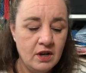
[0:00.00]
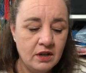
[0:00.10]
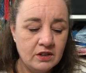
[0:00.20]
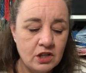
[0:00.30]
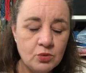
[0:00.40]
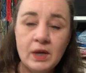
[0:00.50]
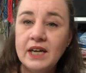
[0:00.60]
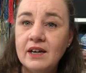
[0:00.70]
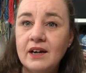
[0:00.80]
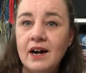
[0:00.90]
this
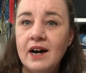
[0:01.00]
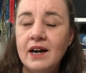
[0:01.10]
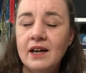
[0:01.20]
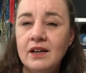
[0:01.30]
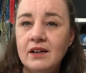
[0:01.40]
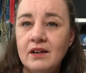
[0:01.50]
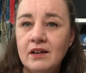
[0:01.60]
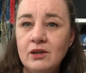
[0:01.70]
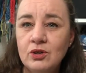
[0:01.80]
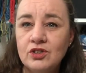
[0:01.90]
week I
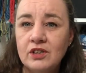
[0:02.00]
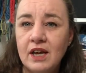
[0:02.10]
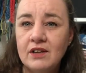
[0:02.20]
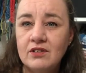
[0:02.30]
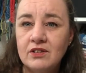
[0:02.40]
looked at